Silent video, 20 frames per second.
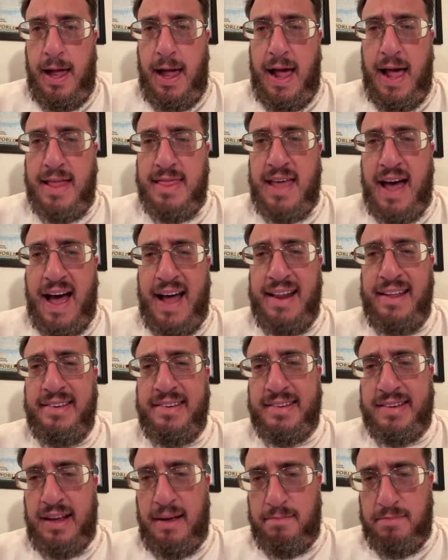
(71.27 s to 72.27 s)
And that is
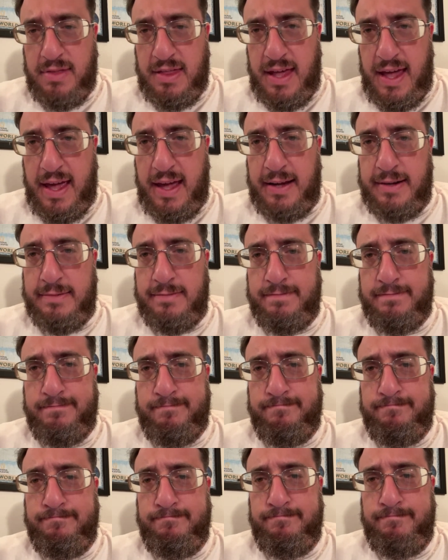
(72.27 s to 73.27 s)
something
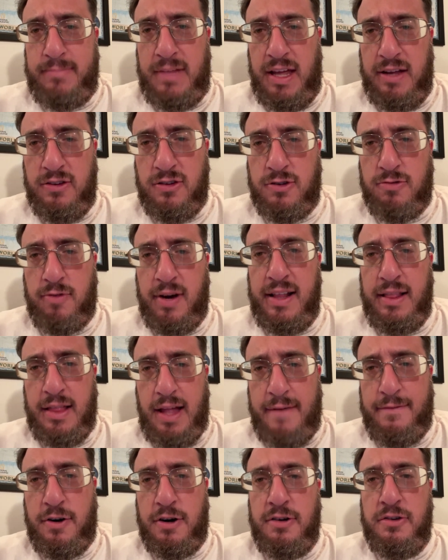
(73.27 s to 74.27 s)
history
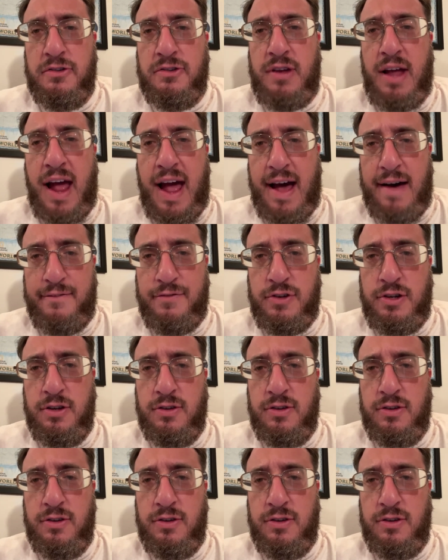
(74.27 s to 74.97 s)
lovers have